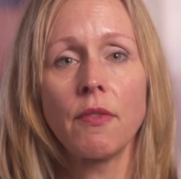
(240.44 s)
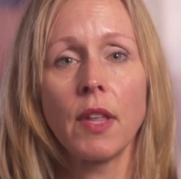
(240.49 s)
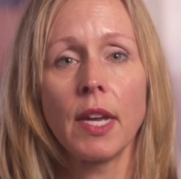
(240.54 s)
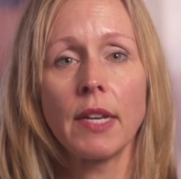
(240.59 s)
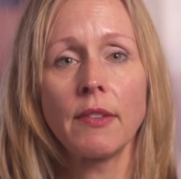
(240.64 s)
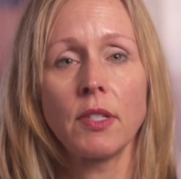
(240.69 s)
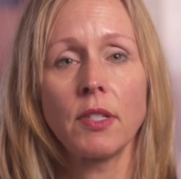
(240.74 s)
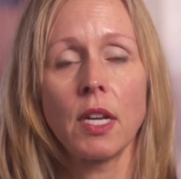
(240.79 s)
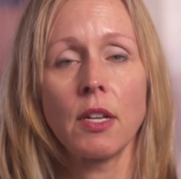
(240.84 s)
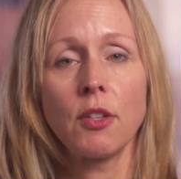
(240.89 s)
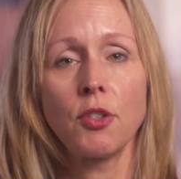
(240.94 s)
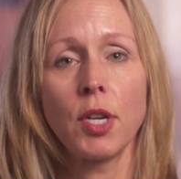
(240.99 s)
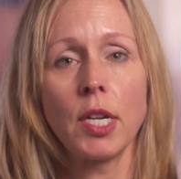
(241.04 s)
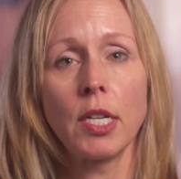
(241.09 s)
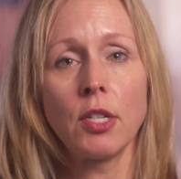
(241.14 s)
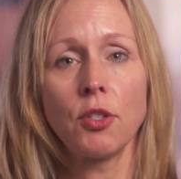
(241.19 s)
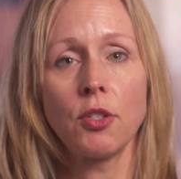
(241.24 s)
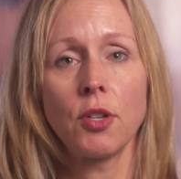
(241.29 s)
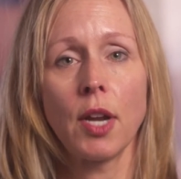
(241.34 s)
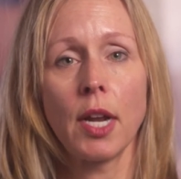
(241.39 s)
of lifestyle
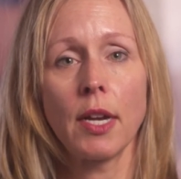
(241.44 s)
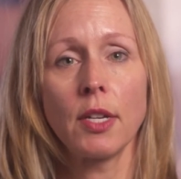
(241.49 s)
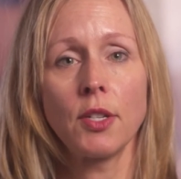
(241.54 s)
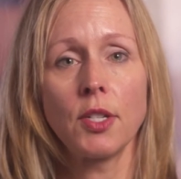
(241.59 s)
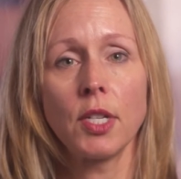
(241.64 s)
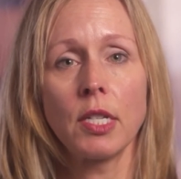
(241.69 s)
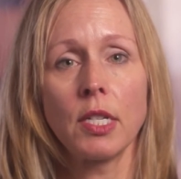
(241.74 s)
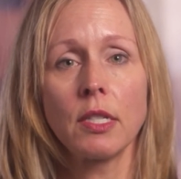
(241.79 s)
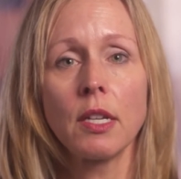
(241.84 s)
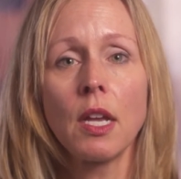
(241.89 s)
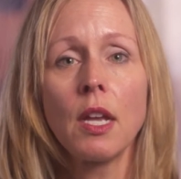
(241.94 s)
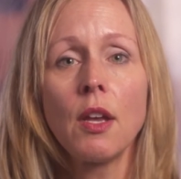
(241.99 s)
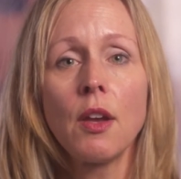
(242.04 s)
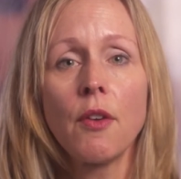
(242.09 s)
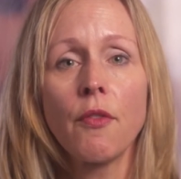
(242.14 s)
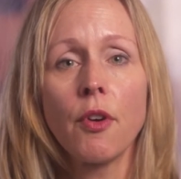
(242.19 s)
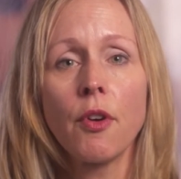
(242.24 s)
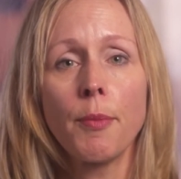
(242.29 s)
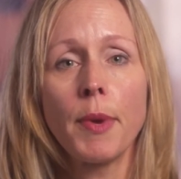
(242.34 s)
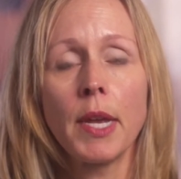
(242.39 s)
change strategies
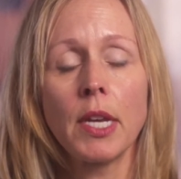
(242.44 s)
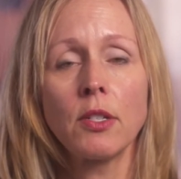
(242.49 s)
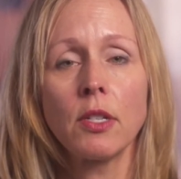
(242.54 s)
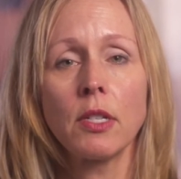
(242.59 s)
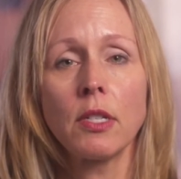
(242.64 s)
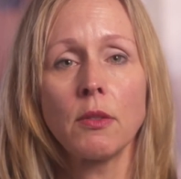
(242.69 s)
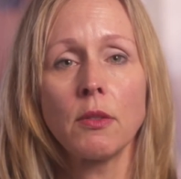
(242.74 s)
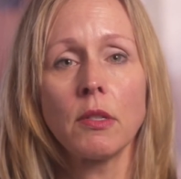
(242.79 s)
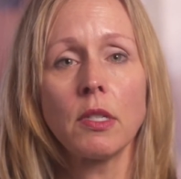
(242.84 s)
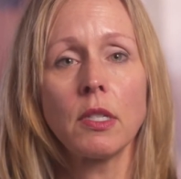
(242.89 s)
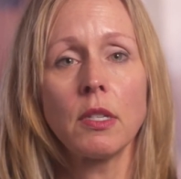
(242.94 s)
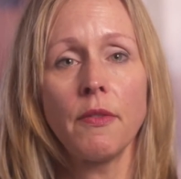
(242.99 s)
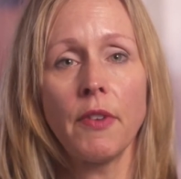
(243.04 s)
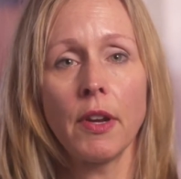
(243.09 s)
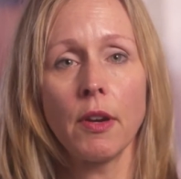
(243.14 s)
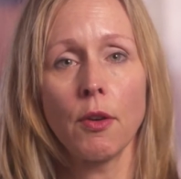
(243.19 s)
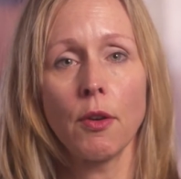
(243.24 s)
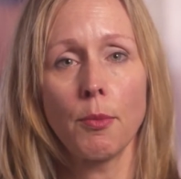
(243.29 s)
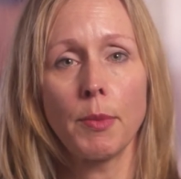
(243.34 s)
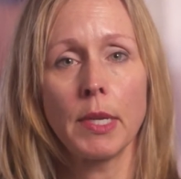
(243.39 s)
for patients with
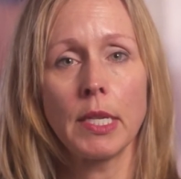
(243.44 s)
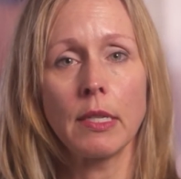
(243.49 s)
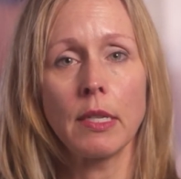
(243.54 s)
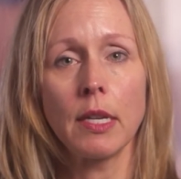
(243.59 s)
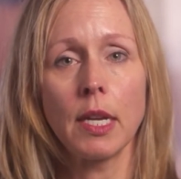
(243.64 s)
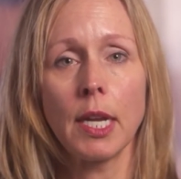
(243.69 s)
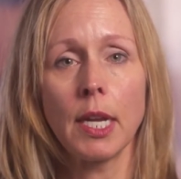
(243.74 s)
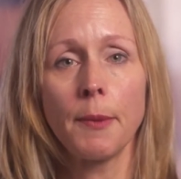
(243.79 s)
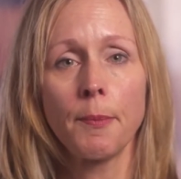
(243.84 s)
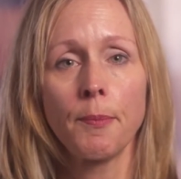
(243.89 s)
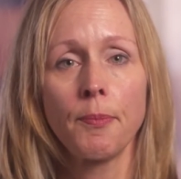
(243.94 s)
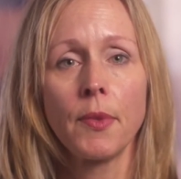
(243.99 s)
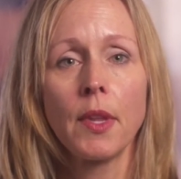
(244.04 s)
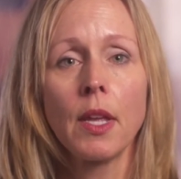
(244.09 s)
severe obesity.